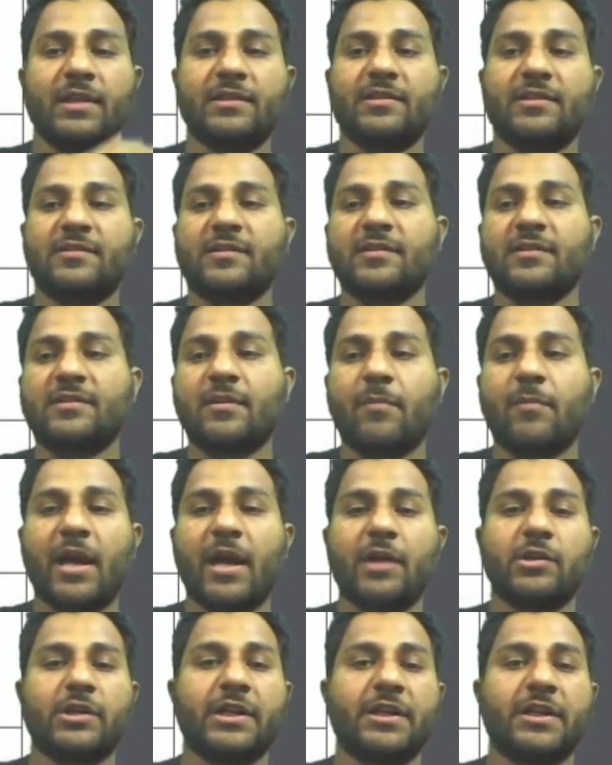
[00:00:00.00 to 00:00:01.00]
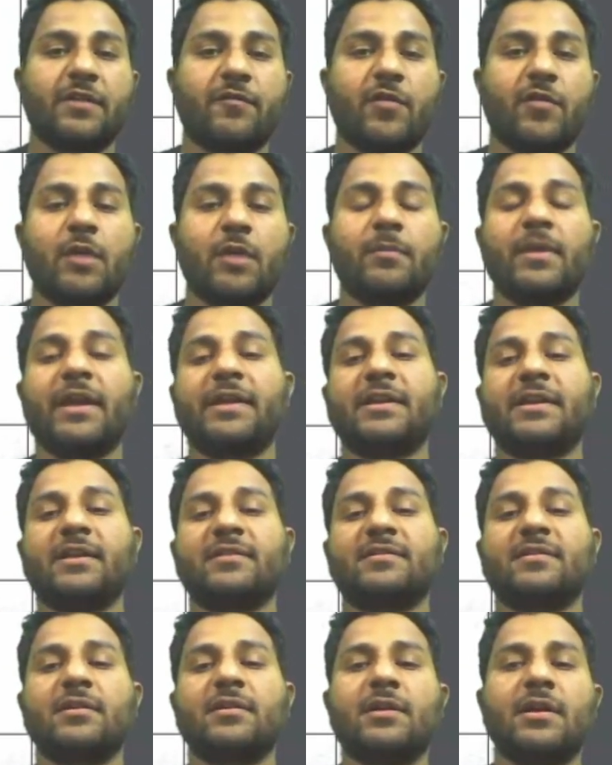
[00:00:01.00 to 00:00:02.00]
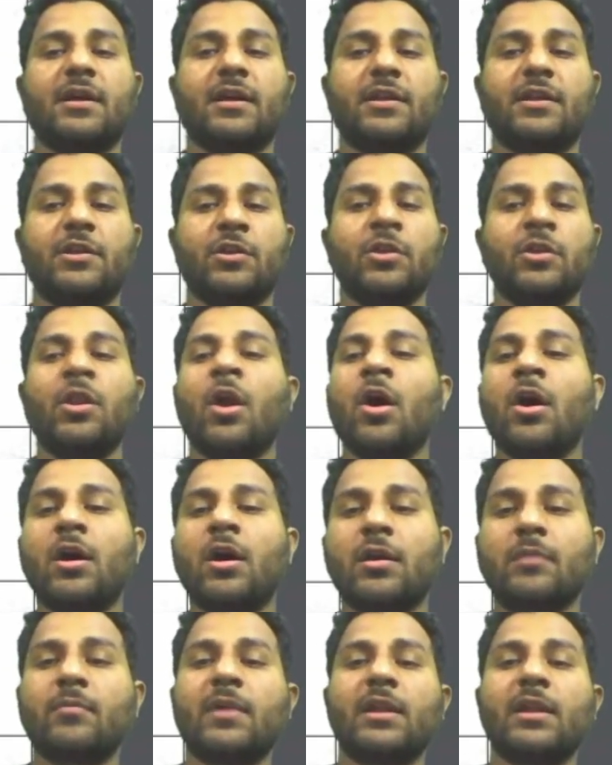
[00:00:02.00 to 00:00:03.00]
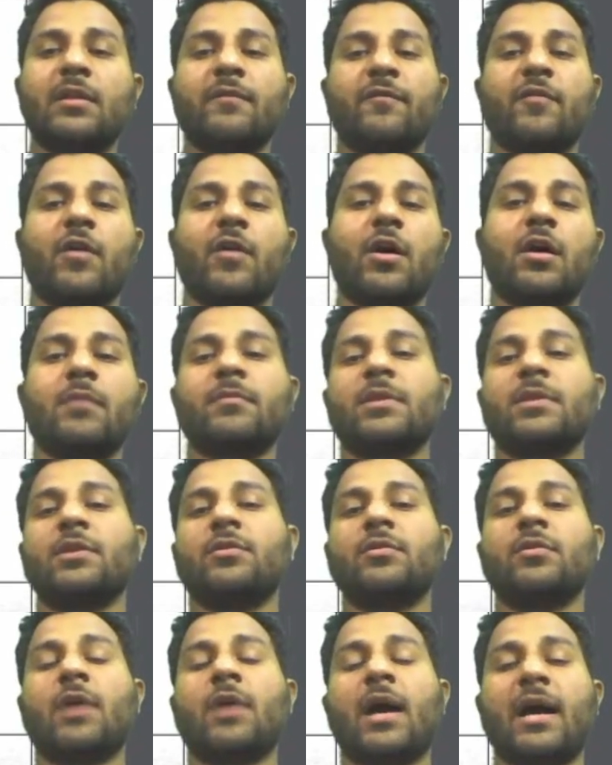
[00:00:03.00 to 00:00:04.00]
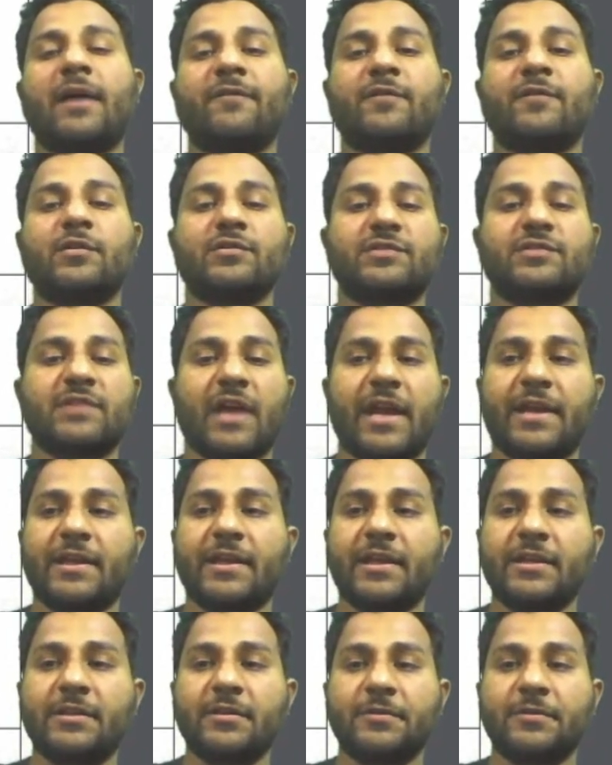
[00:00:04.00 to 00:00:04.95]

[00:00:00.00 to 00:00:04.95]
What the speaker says: This is the biodata form. It is normal form. You have to sign it.